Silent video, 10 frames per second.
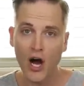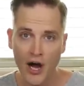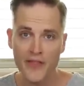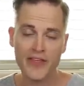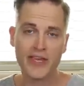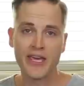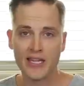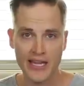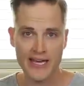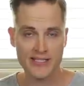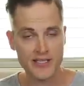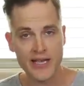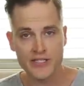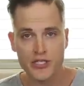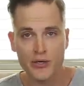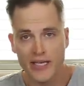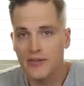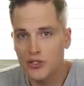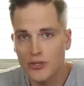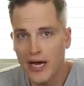on the kit lens. And so it
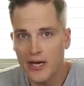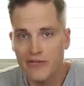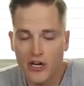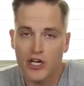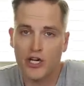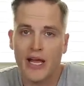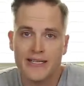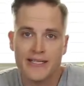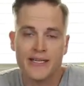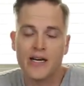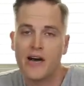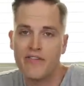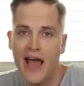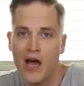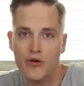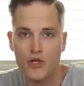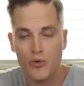gives you kind of a good idea of how you